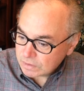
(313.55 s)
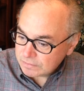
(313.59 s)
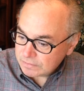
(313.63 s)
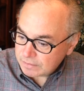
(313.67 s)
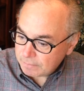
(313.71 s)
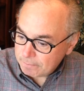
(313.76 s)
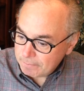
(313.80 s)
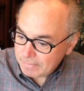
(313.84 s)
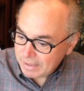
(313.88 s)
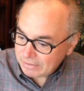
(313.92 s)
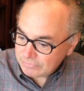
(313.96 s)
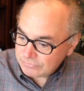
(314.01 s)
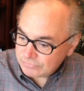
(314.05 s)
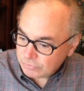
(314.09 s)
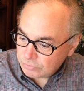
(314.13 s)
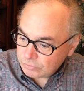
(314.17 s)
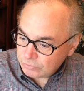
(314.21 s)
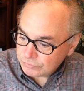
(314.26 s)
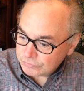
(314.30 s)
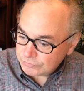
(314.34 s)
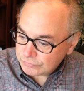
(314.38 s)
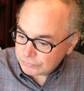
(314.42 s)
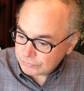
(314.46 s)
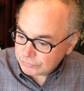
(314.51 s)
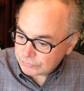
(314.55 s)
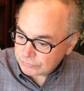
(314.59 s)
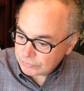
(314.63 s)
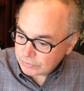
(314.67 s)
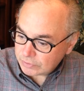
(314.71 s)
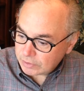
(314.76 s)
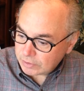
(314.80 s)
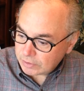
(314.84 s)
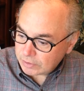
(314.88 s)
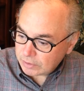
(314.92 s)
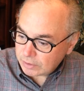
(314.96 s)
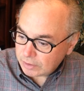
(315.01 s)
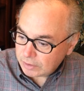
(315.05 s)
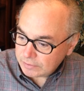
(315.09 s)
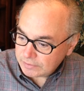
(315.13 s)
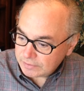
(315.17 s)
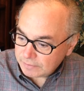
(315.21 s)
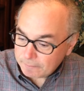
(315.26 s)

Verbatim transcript: the metals, uh,